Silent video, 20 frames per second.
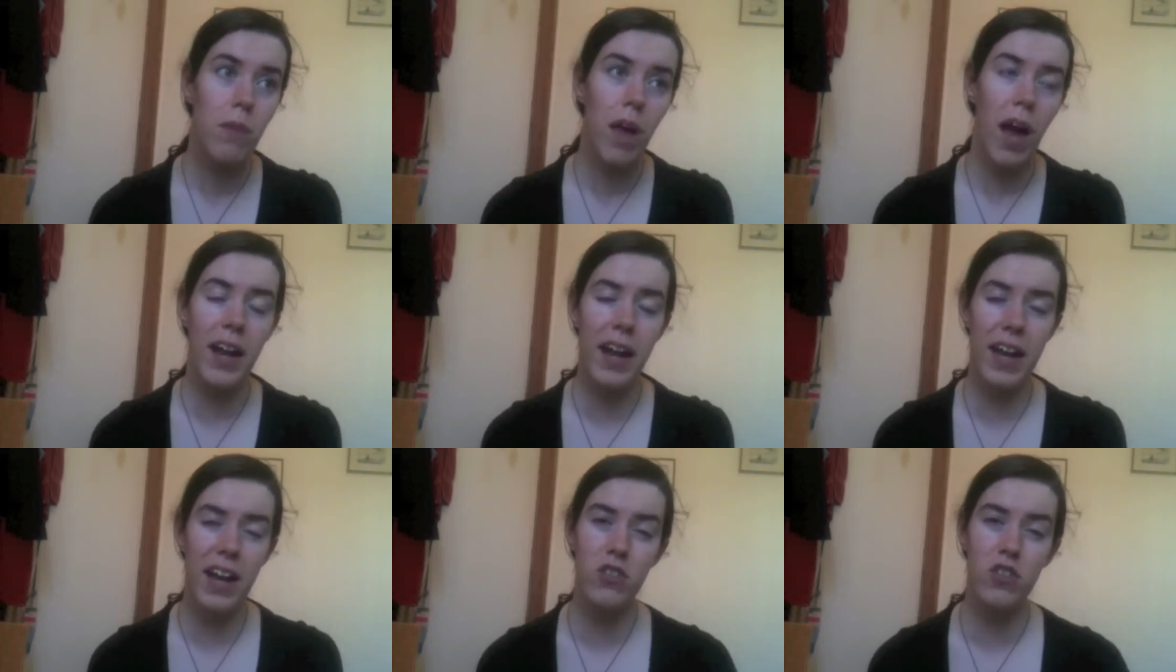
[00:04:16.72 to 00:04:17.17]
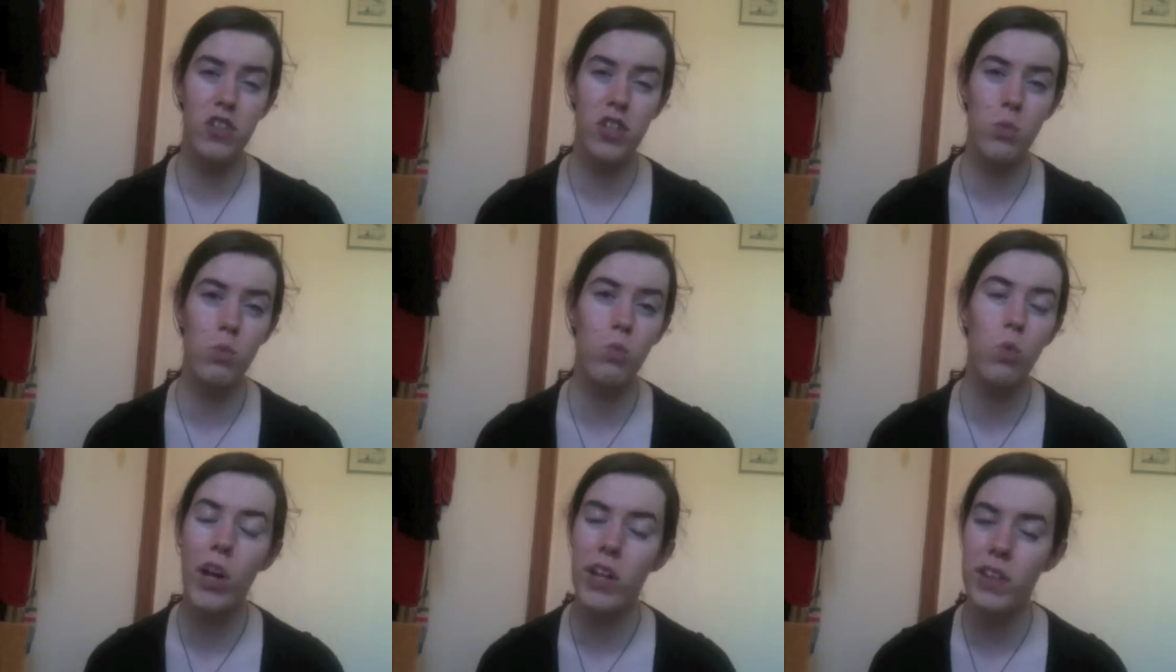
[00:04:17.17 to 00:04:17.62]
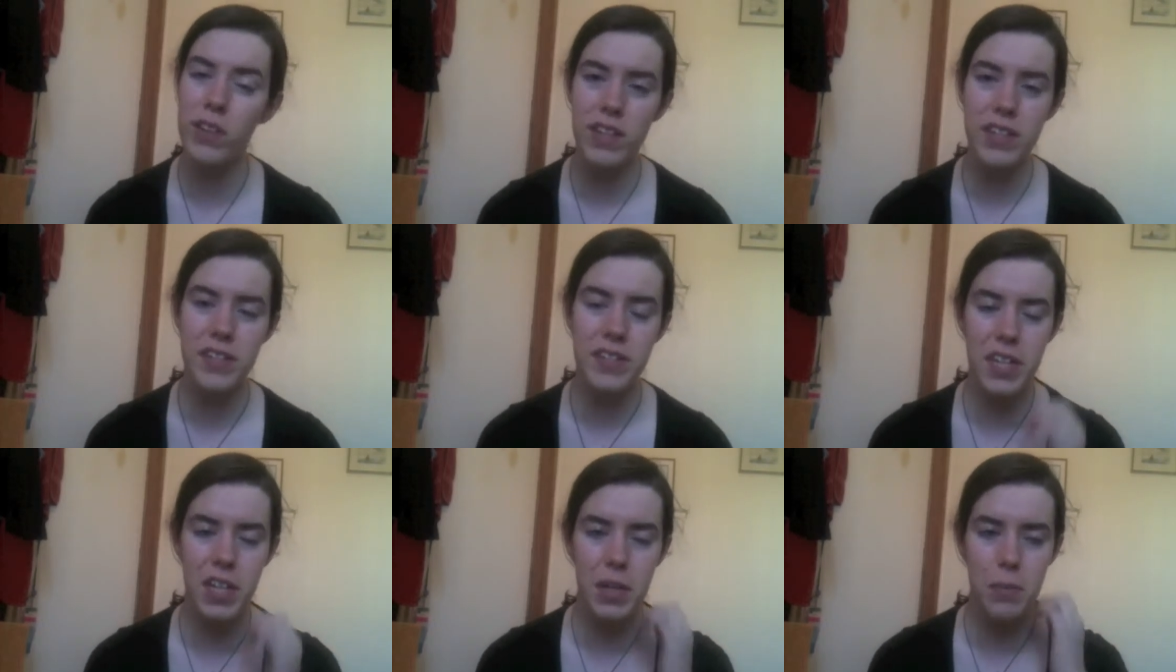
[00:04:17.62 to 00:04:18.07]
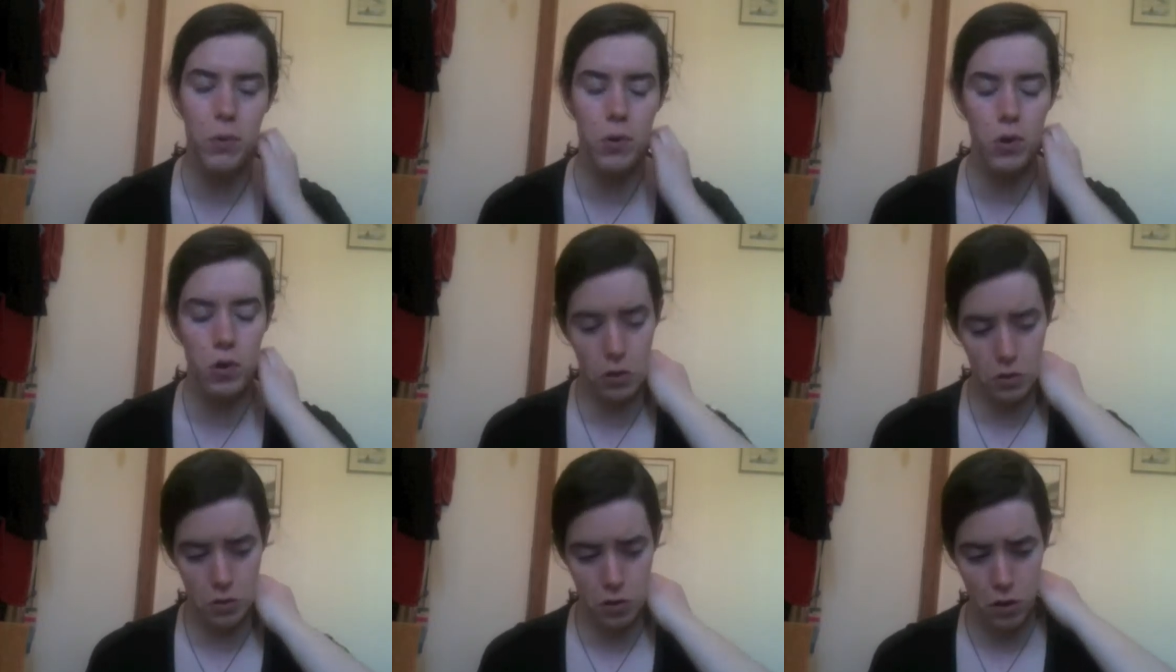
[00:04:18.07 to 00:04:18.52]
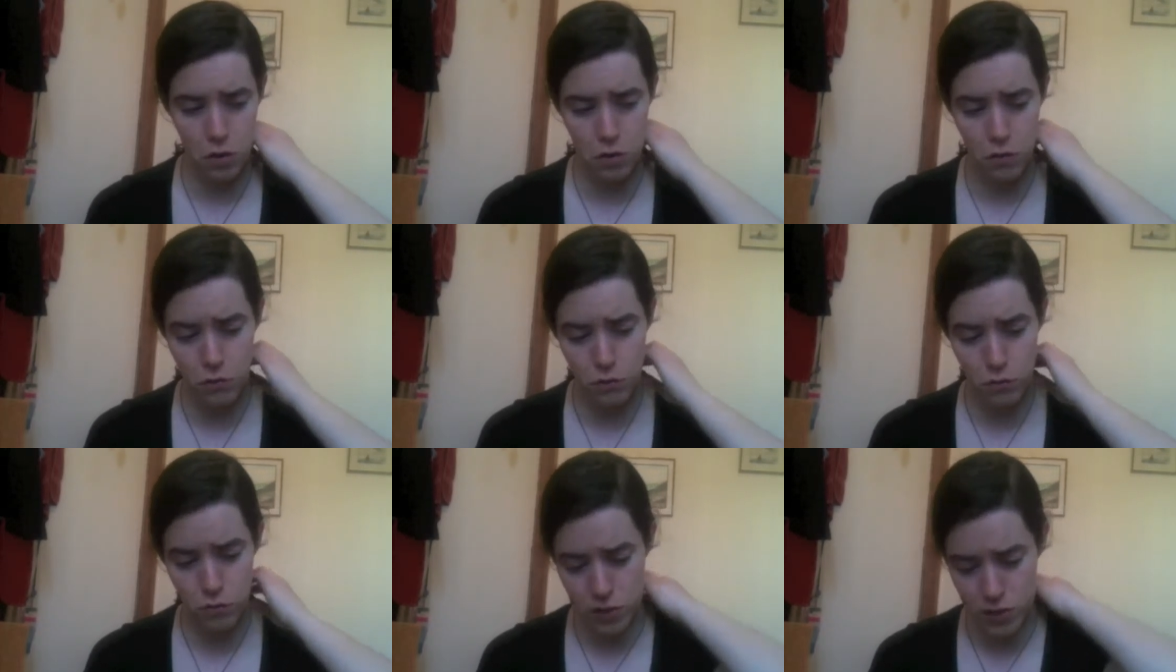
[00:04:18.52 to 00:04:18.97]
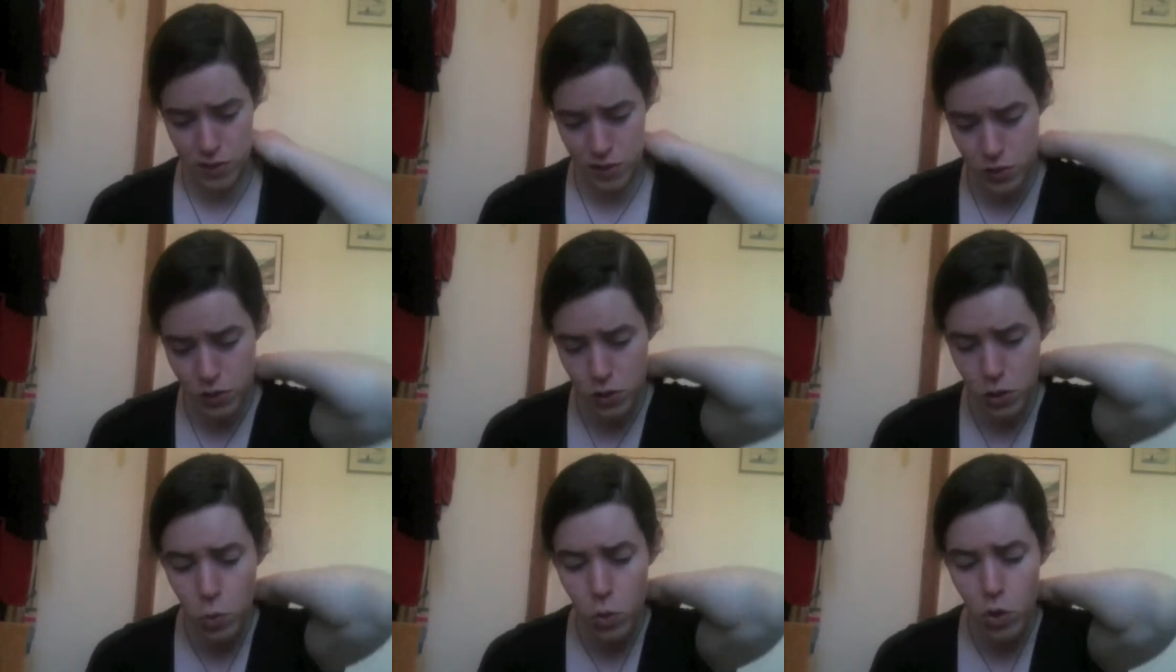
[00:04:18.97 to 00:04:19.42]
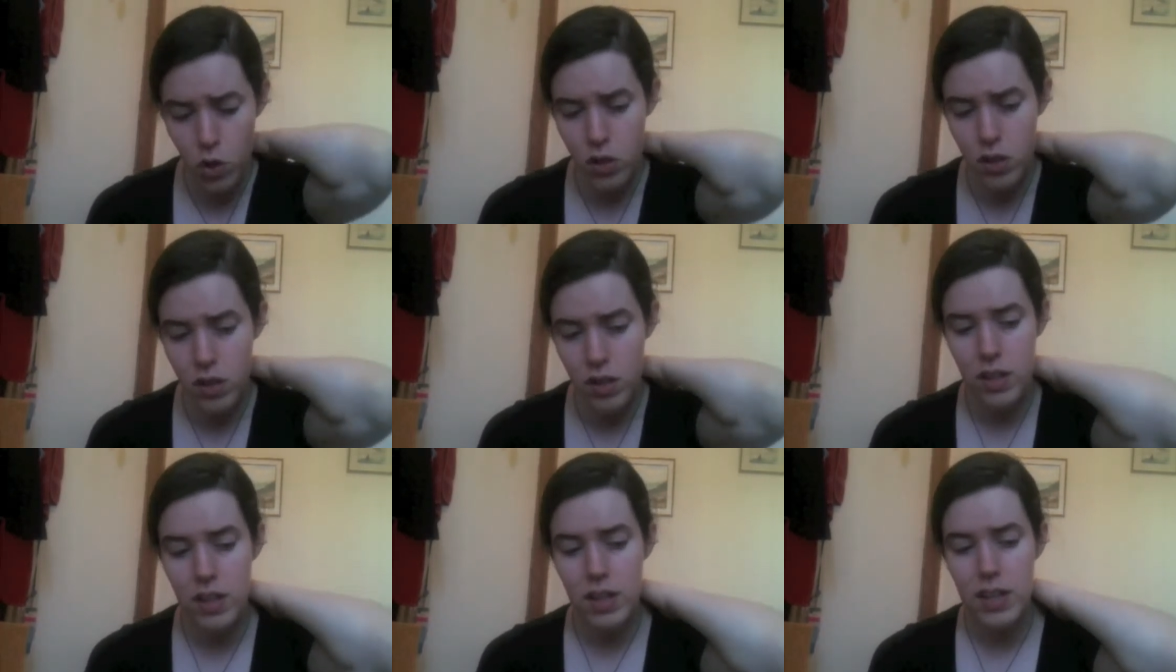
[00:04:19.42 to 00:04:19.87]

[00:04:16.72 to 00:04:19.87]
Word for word: and I actually won this ebook of this new one,